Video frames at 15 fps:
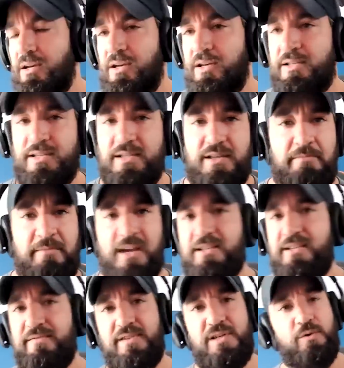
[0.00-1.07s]
it's a
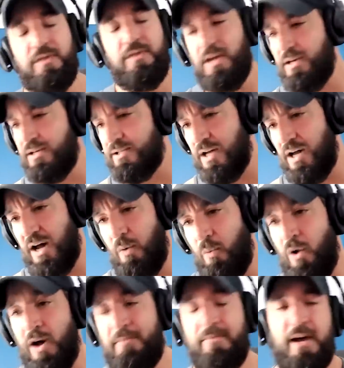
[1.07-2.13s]
mix of two things. Uh,
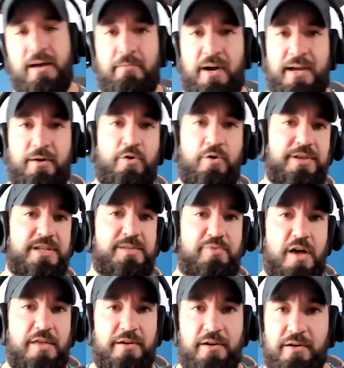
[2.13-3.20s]
one, my, my oldest
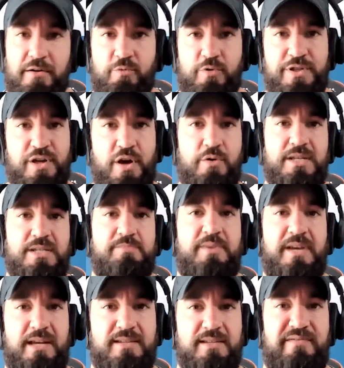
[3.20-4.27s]
brother was always
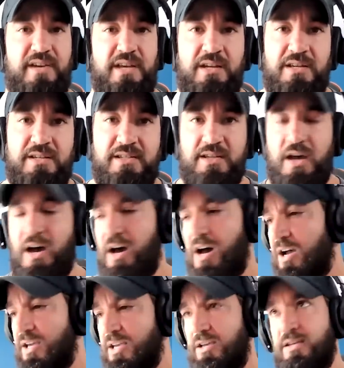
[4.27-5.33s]
big into fitness.
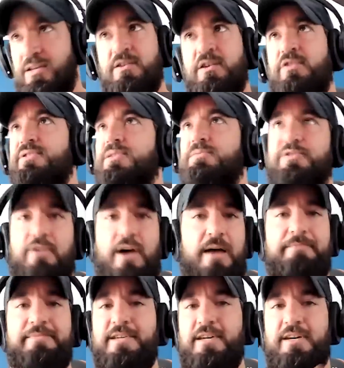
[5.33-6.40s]
Uh, he, you know,
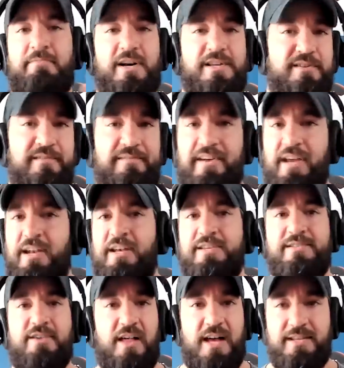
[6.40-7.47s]
subscribed to muscle fitness,
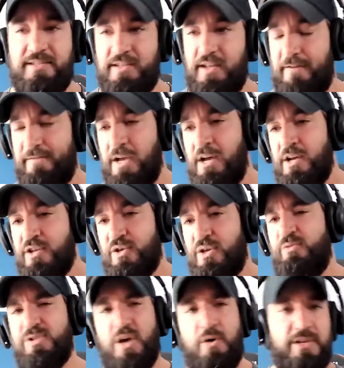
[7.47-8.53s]
all that stuff. So he
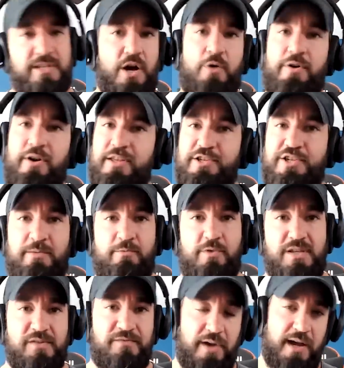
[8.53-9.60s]
was always going to the gym with
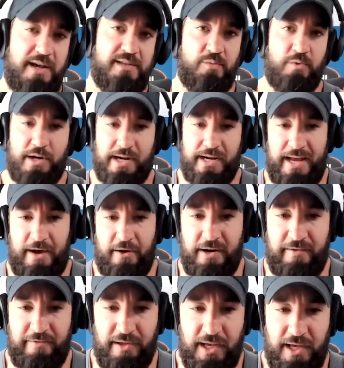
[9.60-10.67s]
his friends, working out and
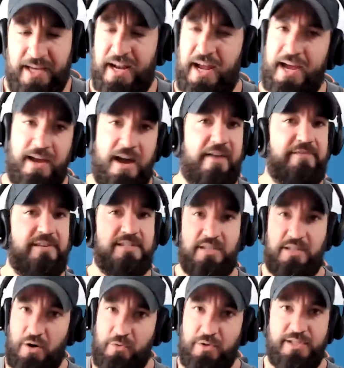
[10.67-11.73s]
everything. And I
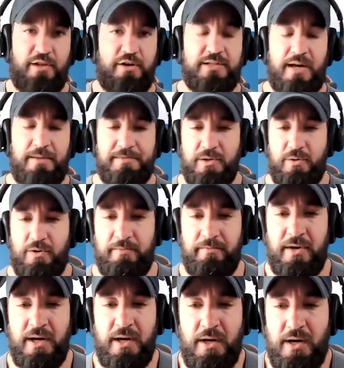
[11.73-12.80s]
obviously always looked up to him.
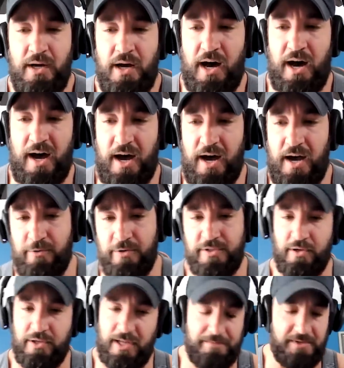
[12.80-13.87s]
Uh, I always
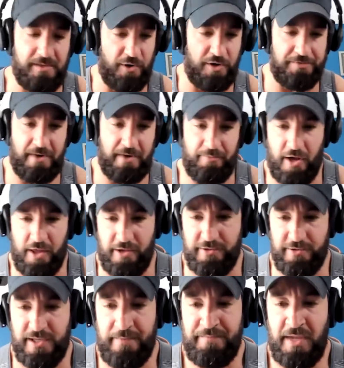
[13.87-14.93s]
looked up to both my
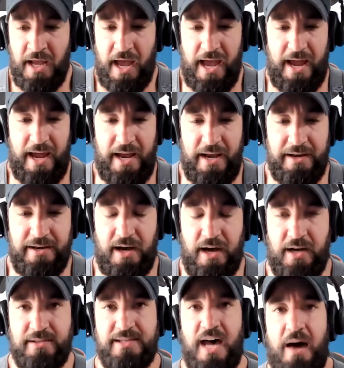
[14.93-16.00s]
brothers. And
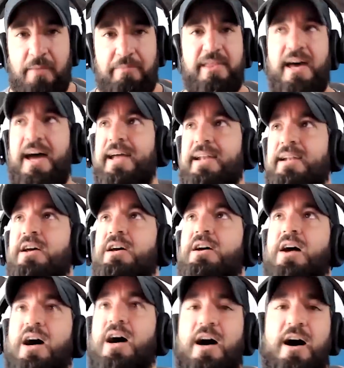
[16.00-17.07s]
on top of that,
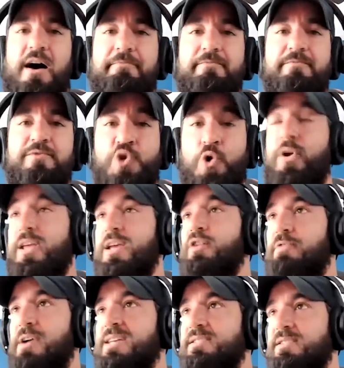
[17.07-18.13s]
um, joining a
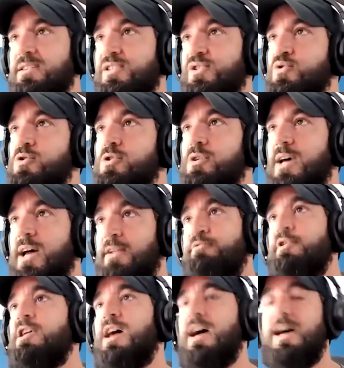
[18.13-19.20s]
wrestling school and
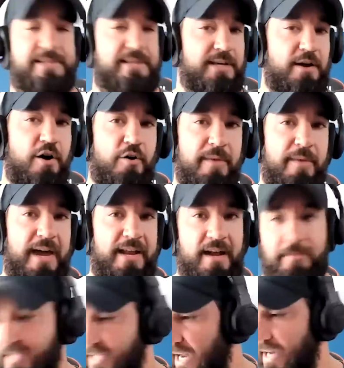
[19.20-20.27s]
realizing, oh man,
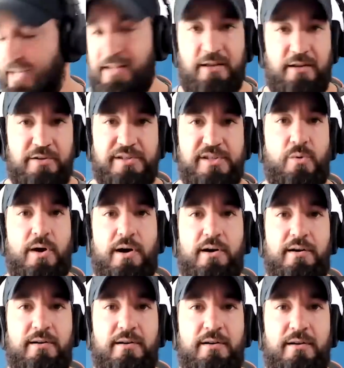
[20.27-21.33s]
I'm a tiny little
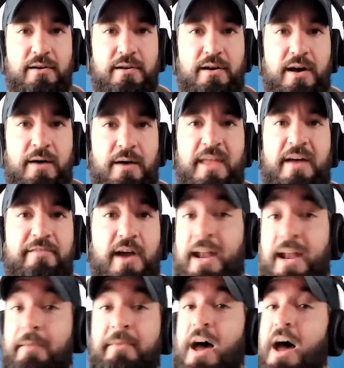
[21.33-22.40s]
squirt. I'm never,
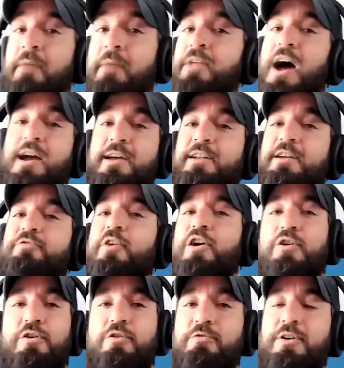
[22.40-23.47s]
and I'm not, I'm not going to
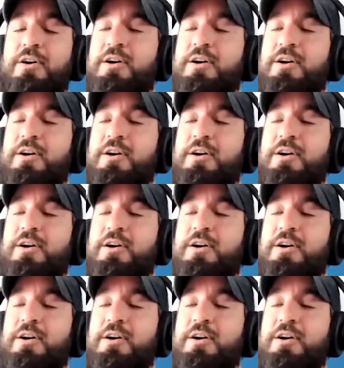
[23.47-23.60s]
grow.